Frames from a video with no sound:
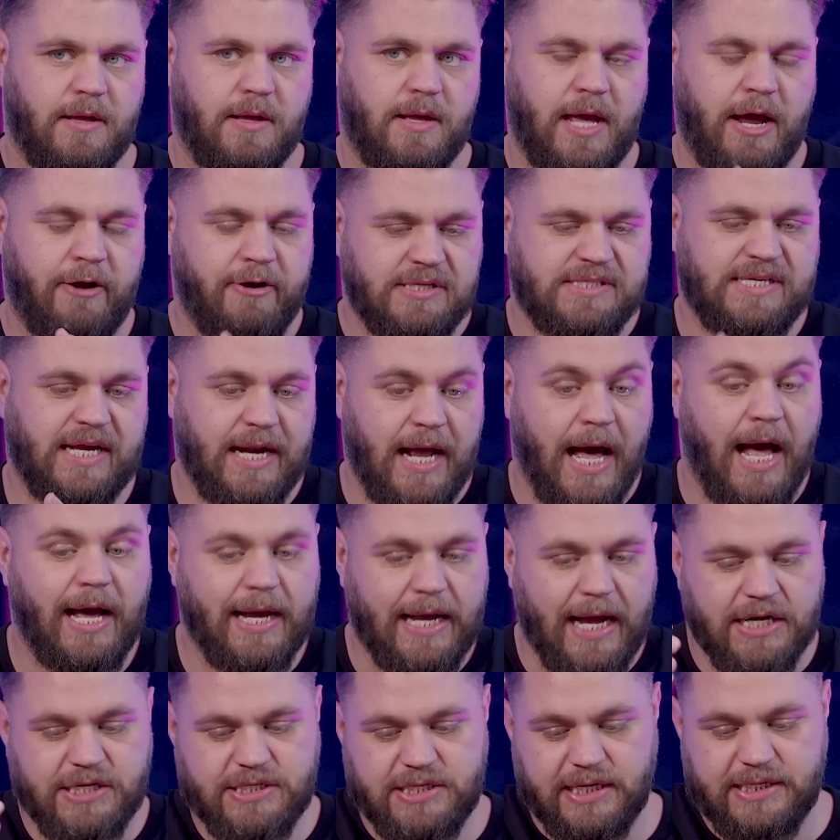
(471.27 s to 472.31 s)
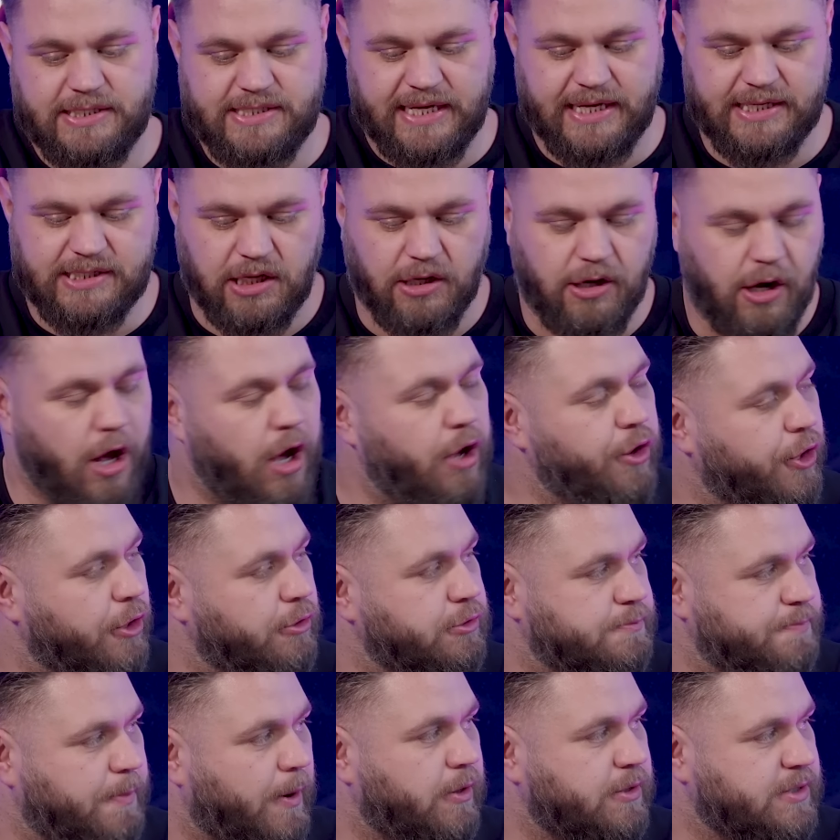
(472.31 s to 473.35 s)
Eric Ten Hag actually ticks a lot of
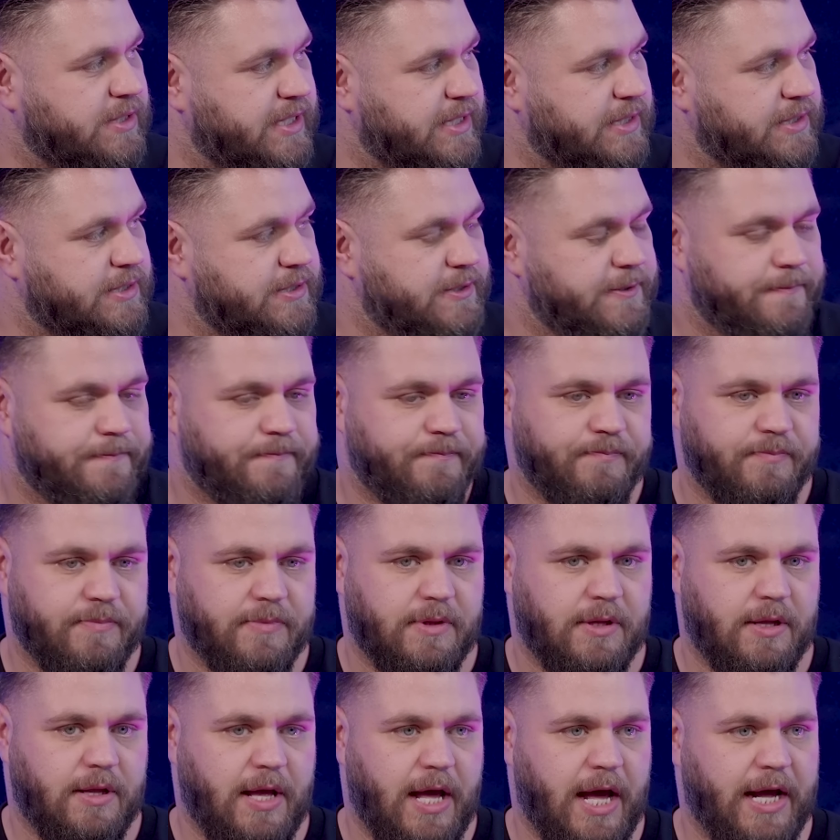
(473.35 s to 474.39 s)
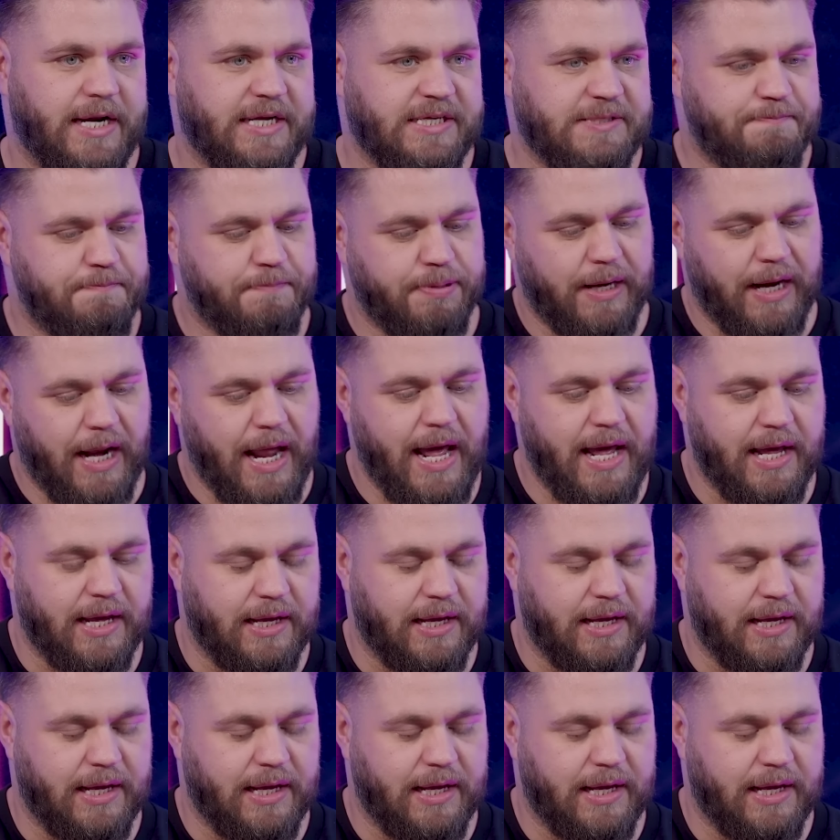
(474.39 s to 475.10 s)
those boxes. And his play